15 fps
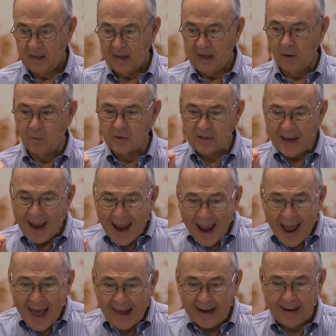It was
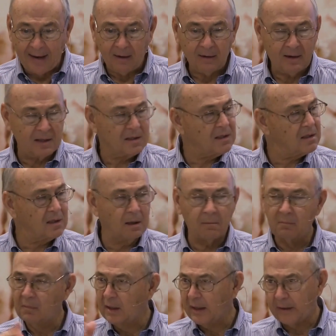added at
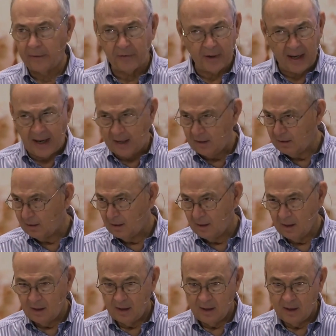some later date
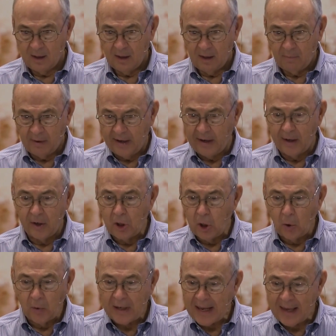by an
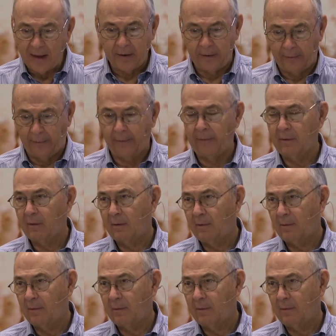unknown editor